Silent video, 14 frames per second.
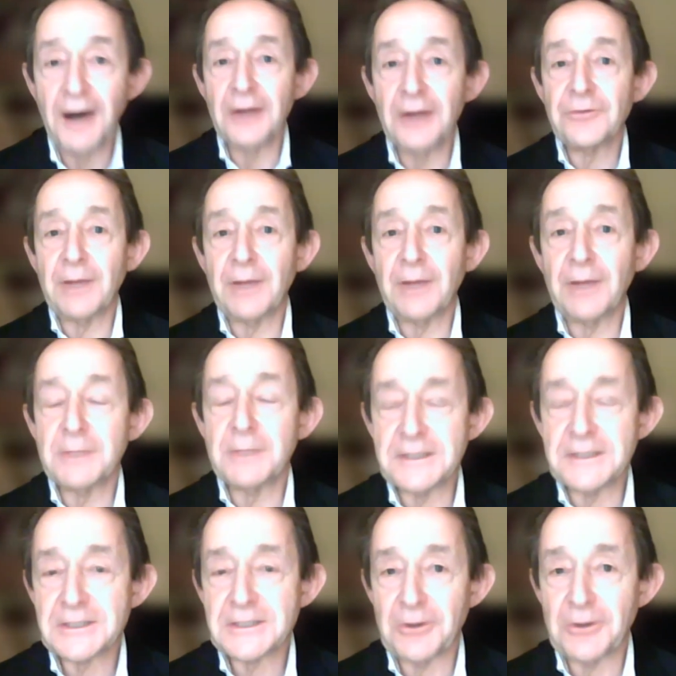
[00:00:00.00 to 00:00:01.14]

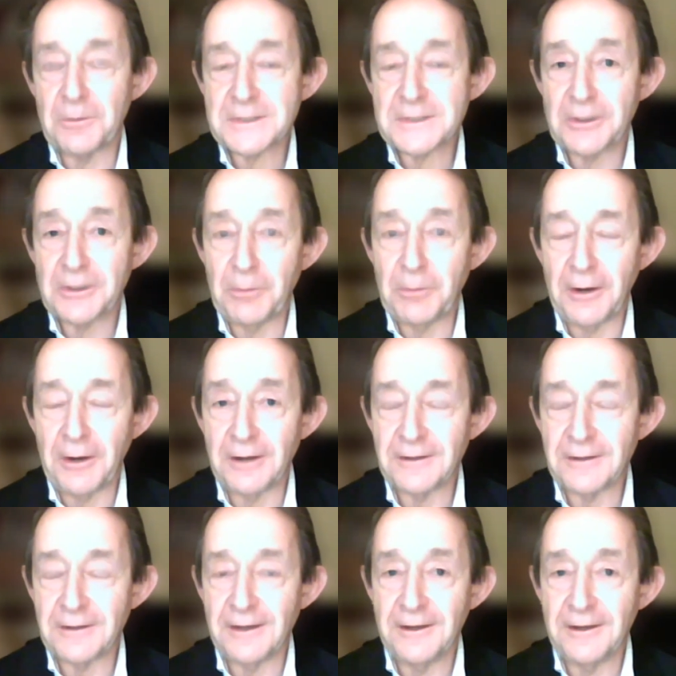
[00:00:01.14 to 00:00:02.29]
dramatist Tom Stoppard
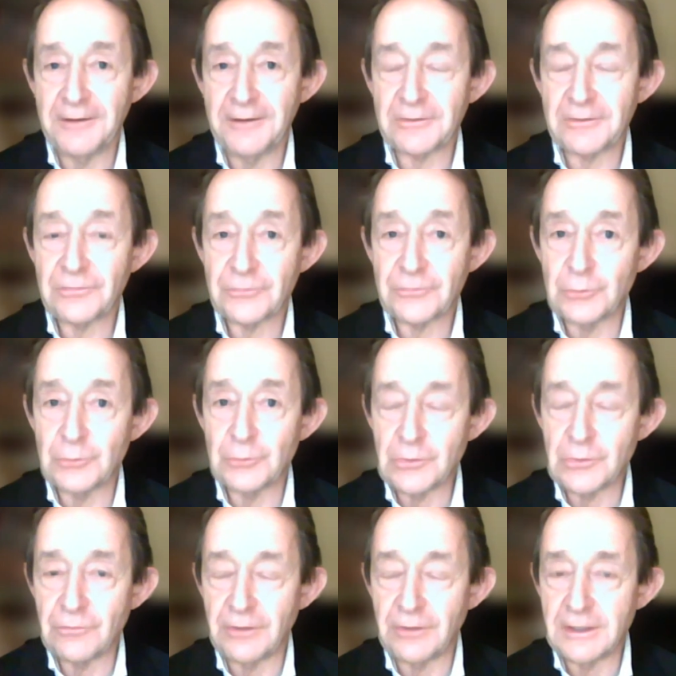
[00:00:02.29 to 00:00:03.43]
and her
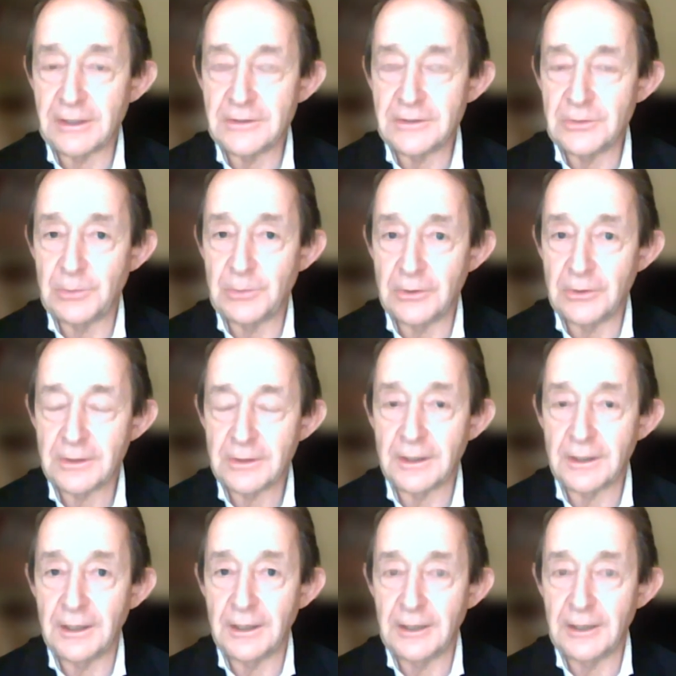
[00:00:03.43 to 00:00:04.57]
extraordinary new book,
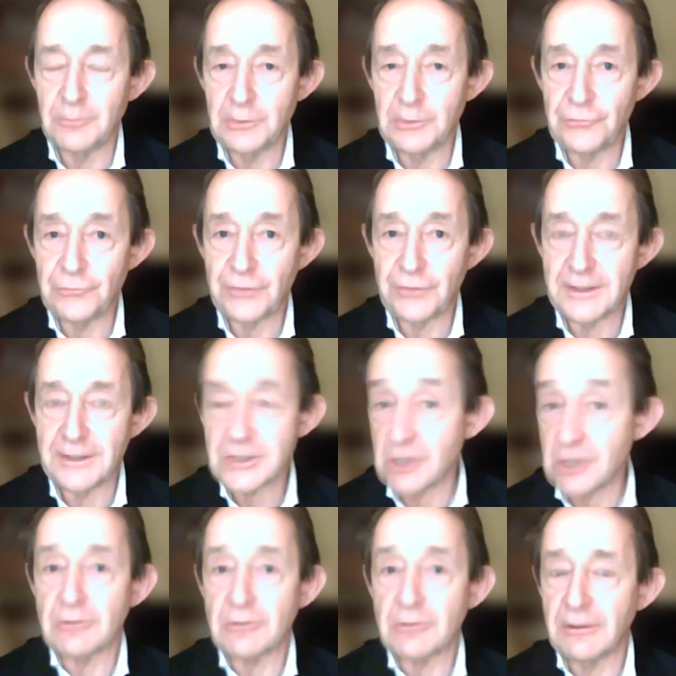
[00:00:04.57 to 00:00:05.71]
which in
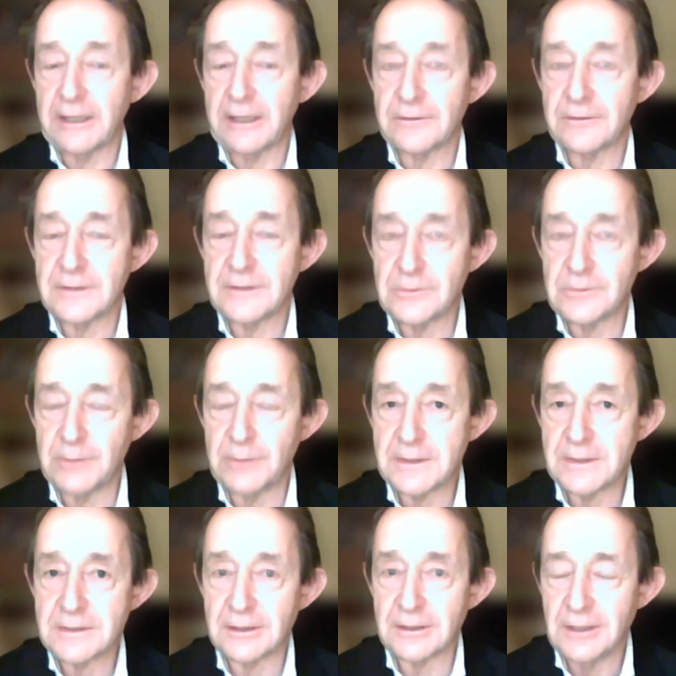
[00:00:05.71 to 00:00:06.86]
total length is
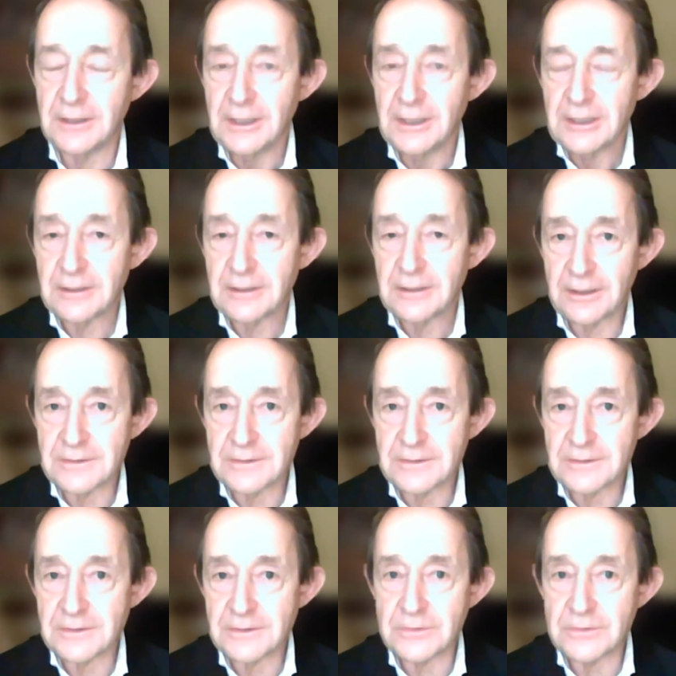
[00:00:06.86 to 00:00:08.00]
almost
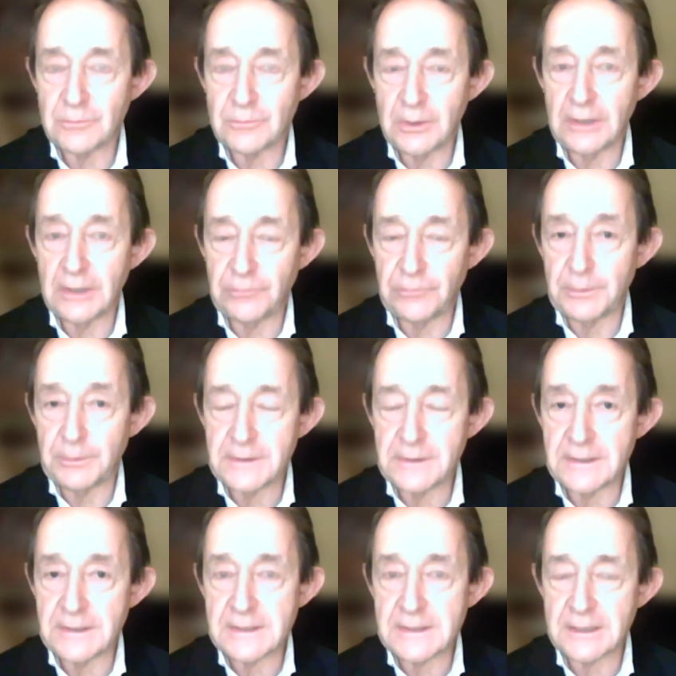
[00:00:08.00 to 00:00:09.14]
1,000 words, but
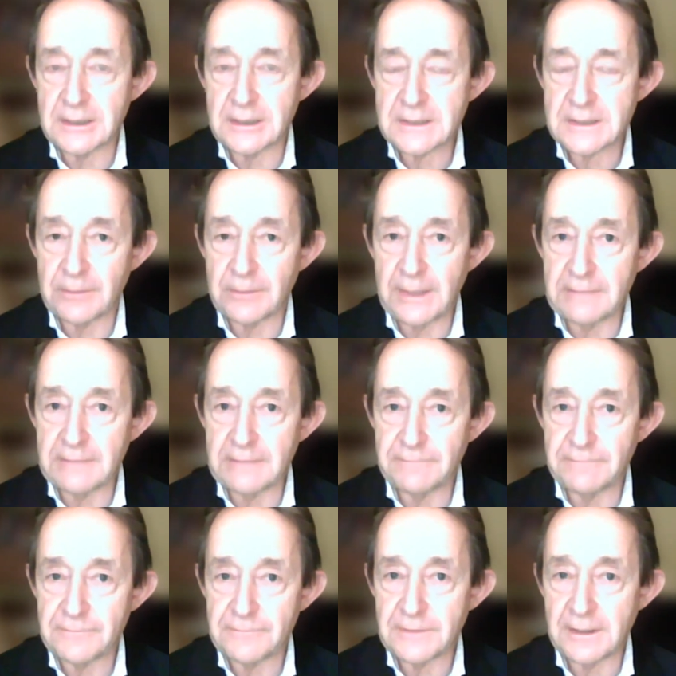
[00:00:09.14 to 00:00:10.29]
is some
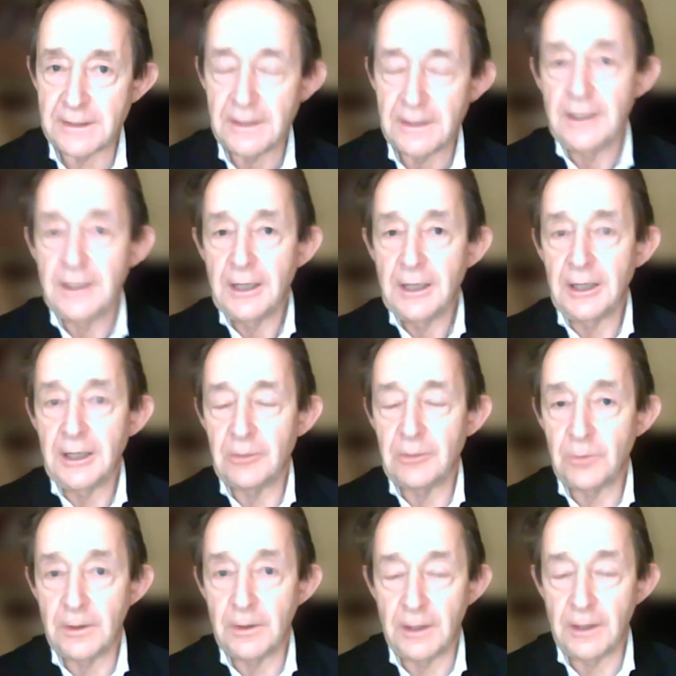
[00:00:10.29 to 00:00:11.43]
850
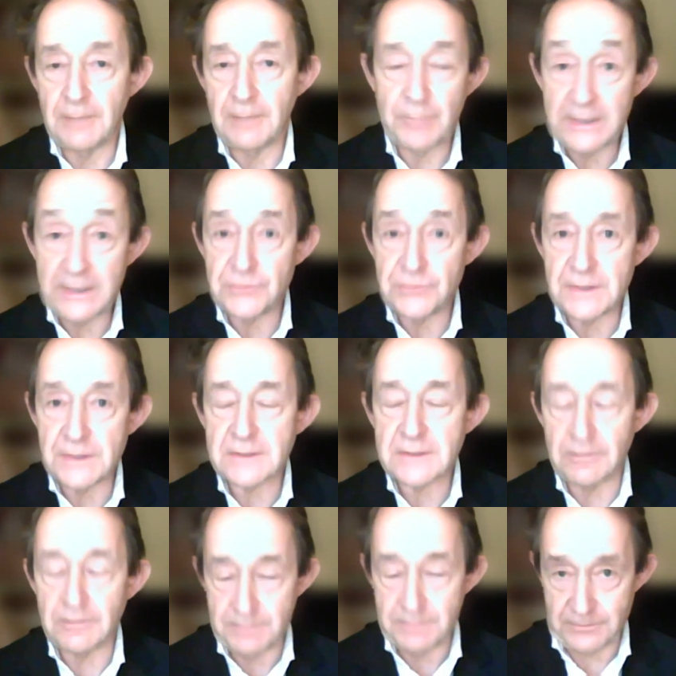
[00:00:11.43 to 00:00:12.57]
pages of